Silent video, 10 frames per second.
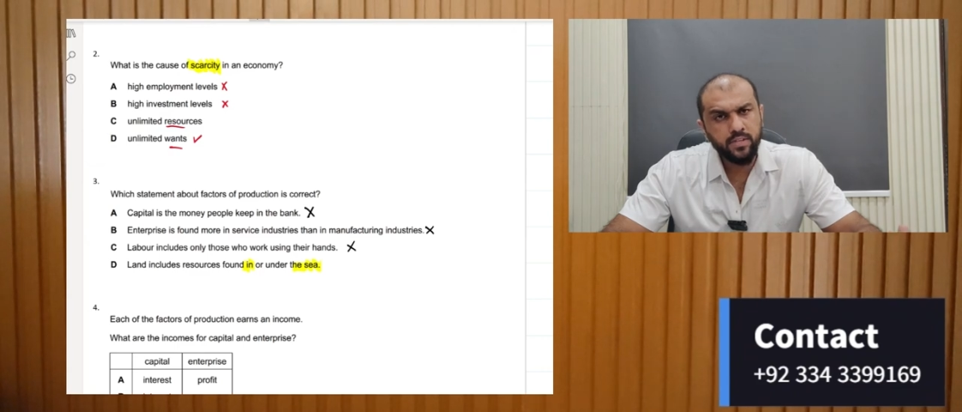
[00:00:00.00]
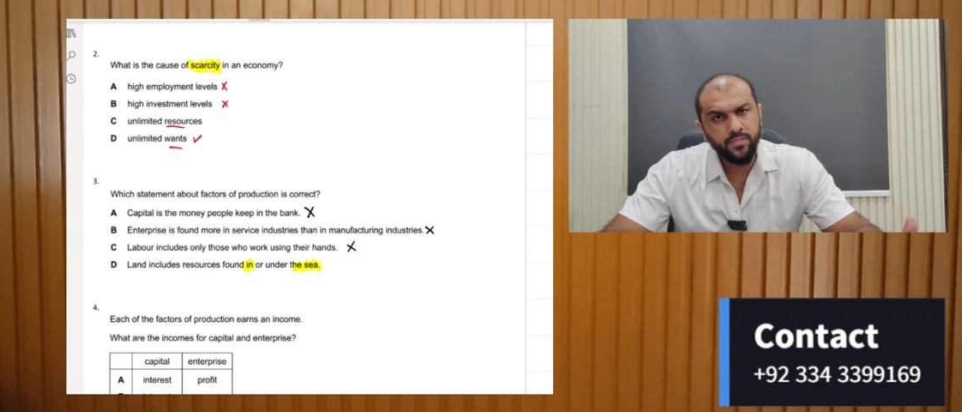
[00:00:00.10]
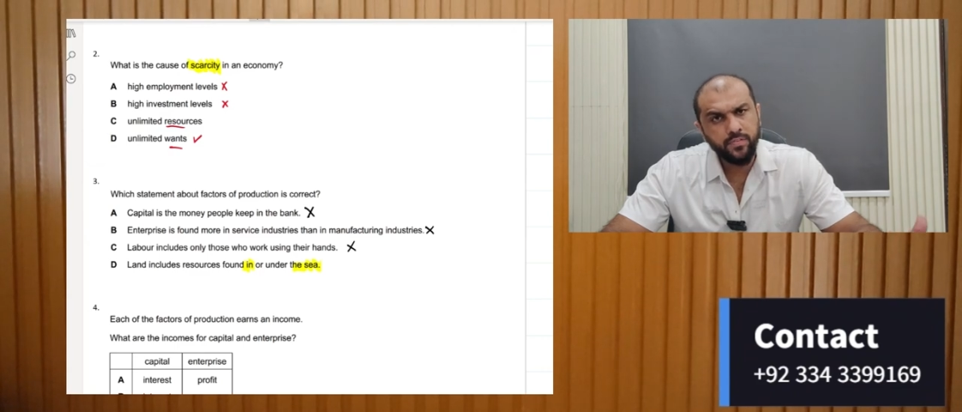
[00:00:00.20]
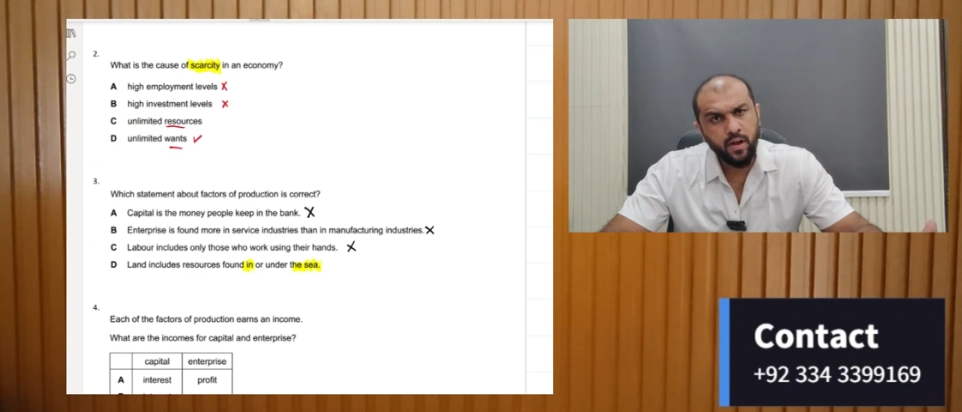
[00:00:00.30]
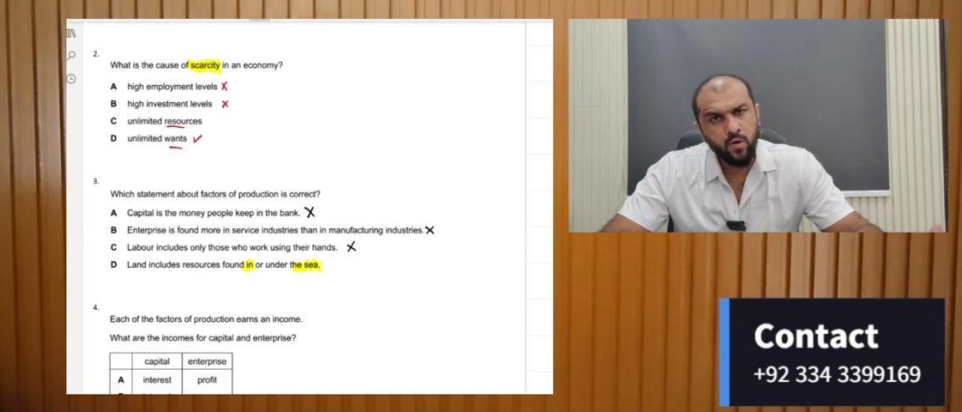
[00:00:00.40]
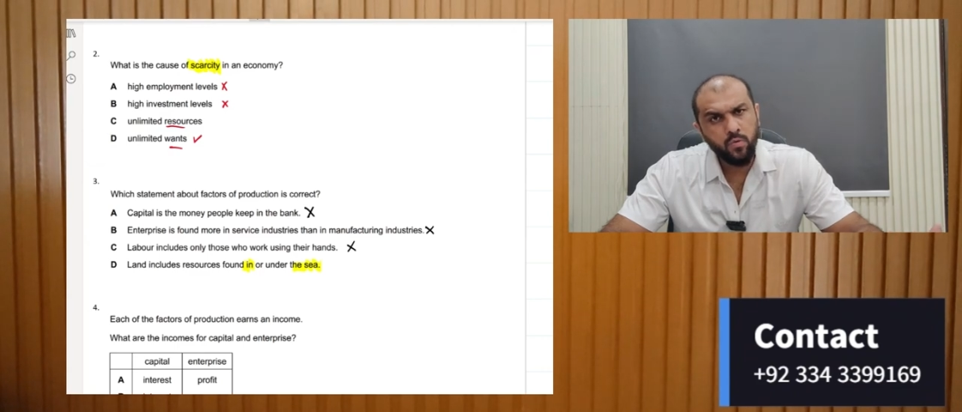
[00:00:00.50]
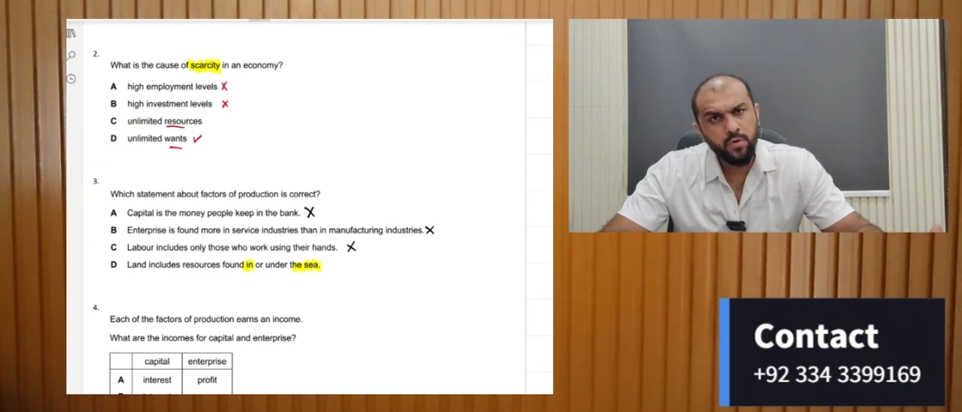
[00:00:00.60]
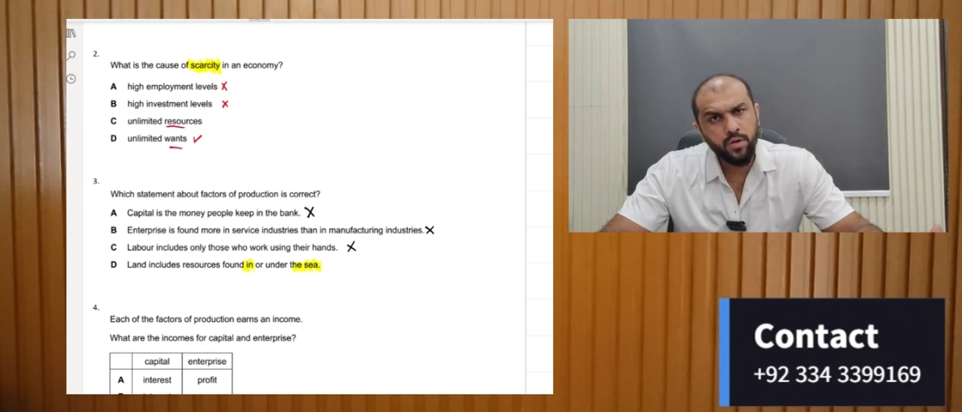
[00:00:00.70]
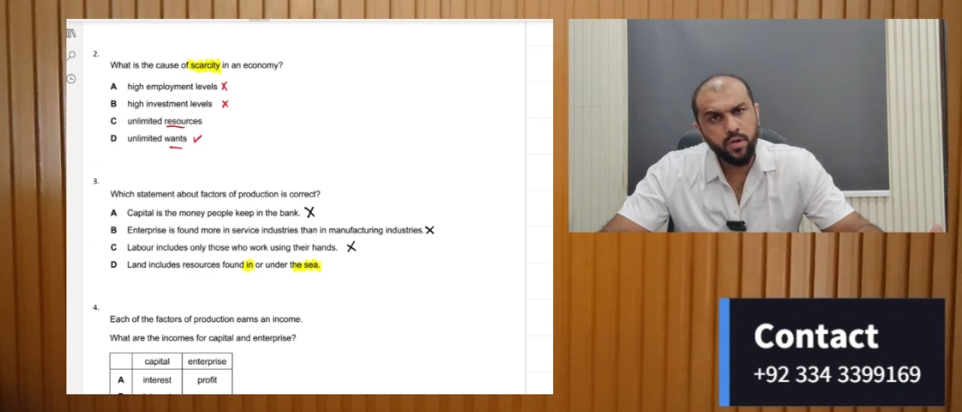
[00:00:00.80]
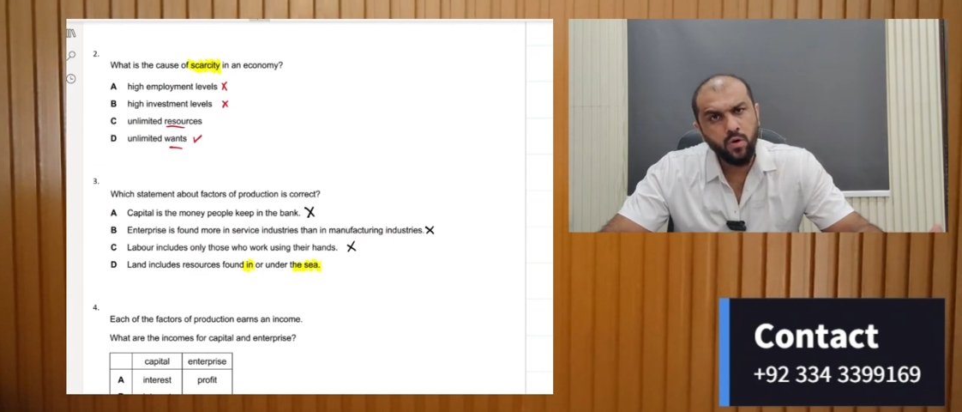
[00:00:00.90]
is
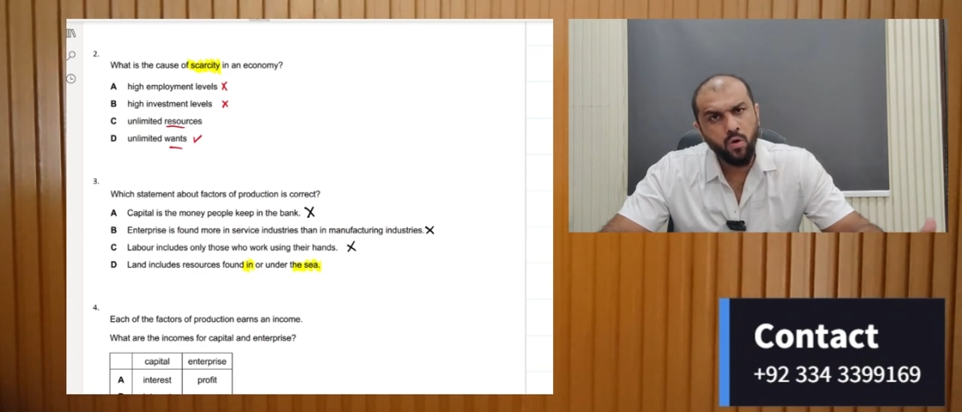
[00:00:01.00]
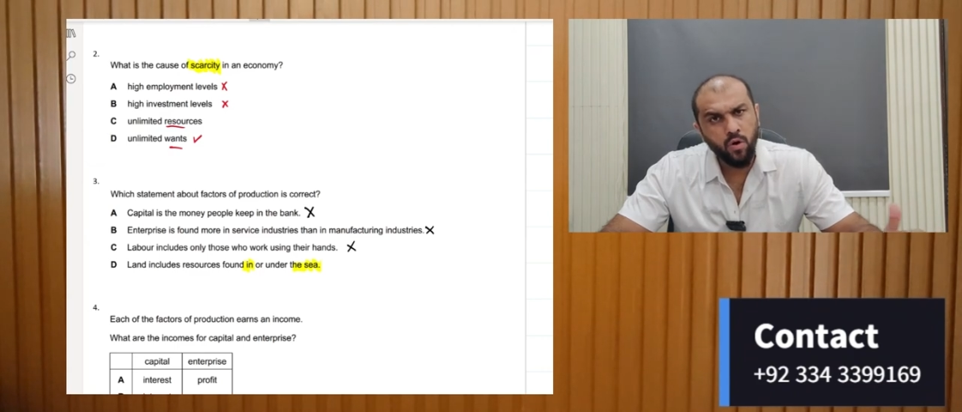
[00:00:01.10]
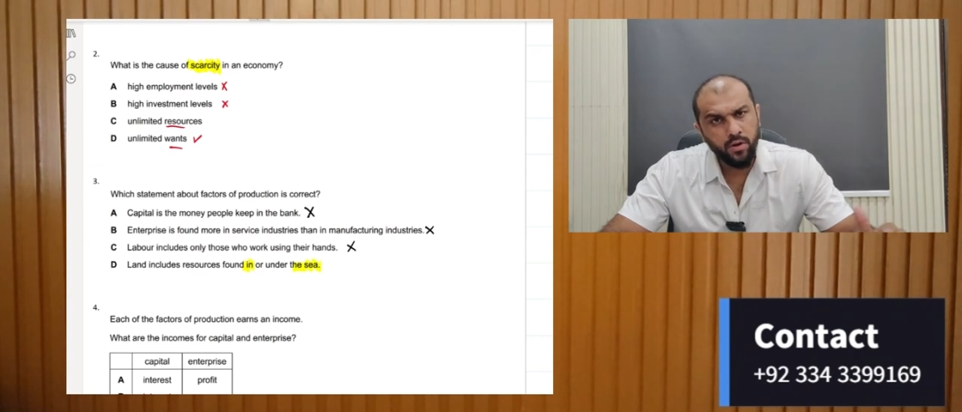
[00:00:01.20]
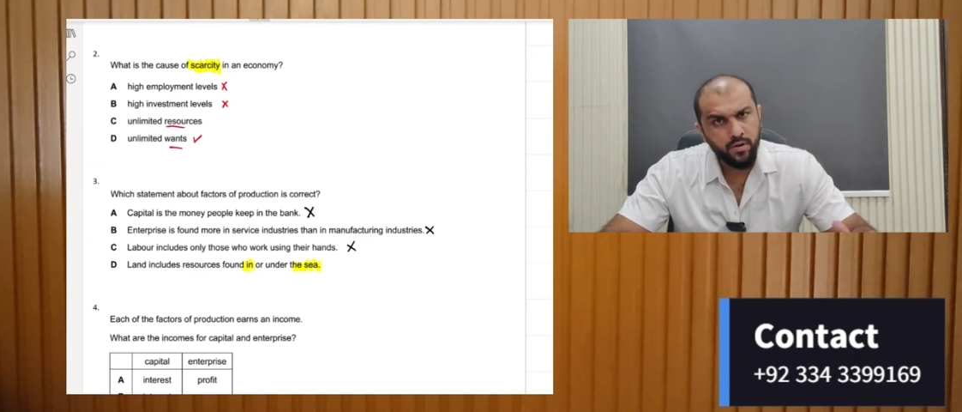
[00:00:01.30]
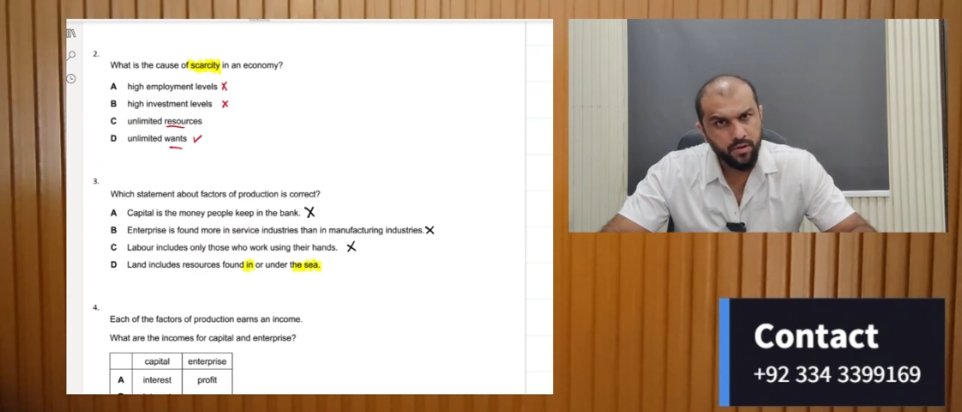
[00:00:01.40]
found on